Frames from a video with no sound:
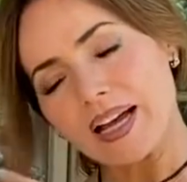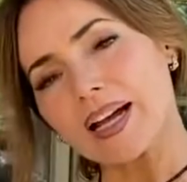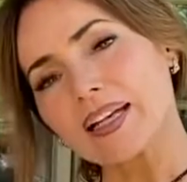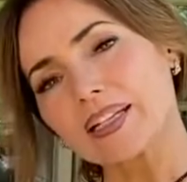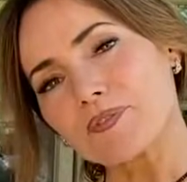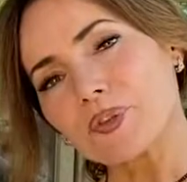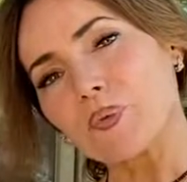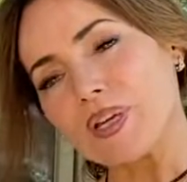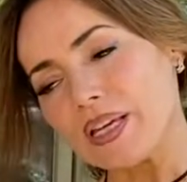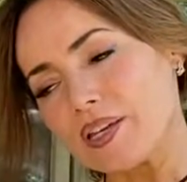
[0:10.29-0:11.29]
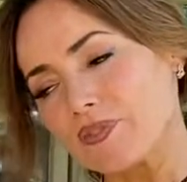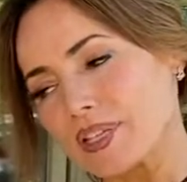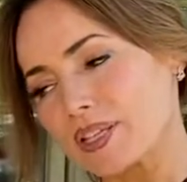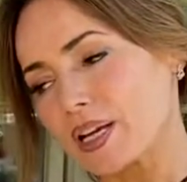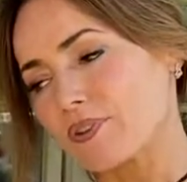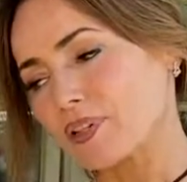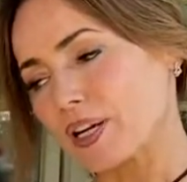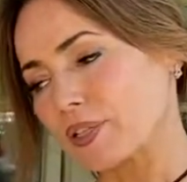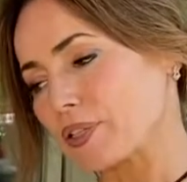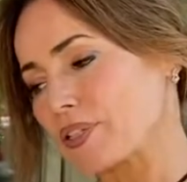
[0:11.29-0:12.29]
I love the weave and the soft
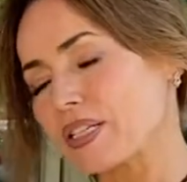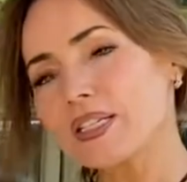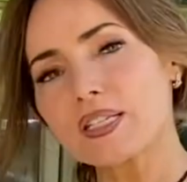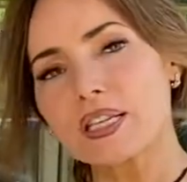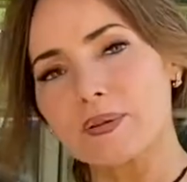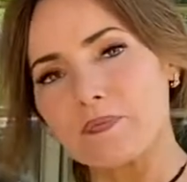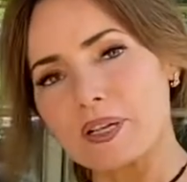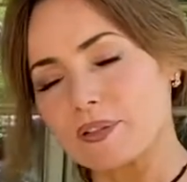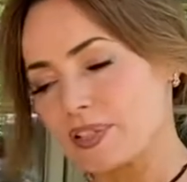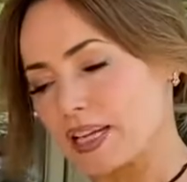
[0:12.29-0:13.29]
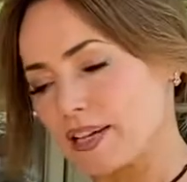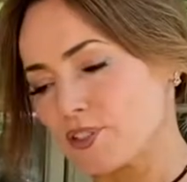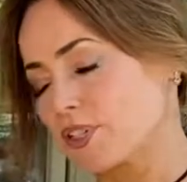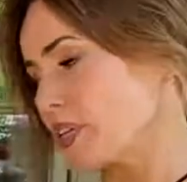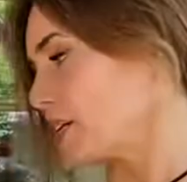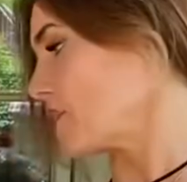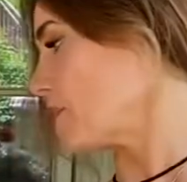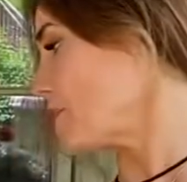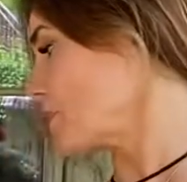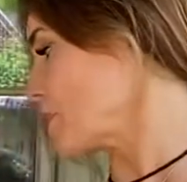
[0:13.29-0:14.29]
colors. This is the middle size. You're gonna get
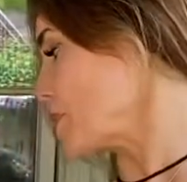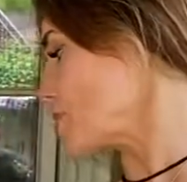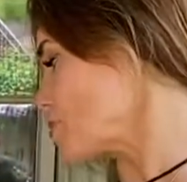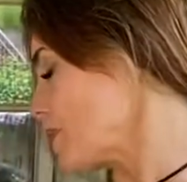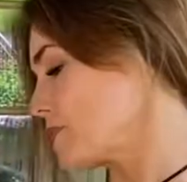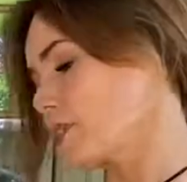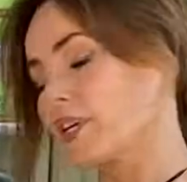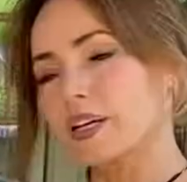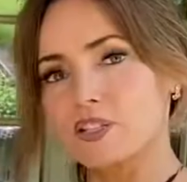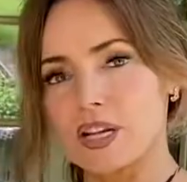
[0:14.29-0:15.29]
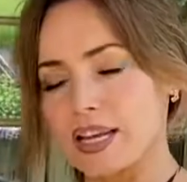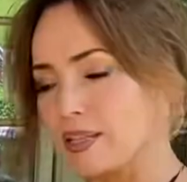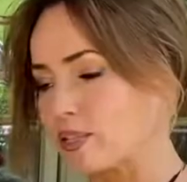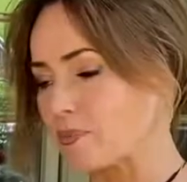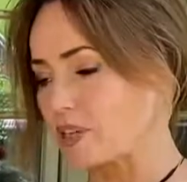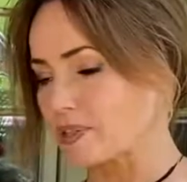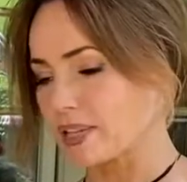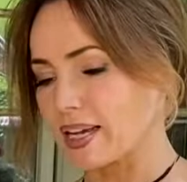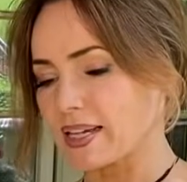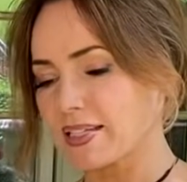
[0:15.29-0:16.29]
all three, the small, the large, and this middle
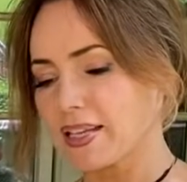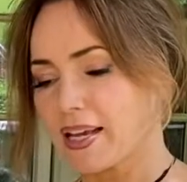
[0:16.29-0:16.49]
size.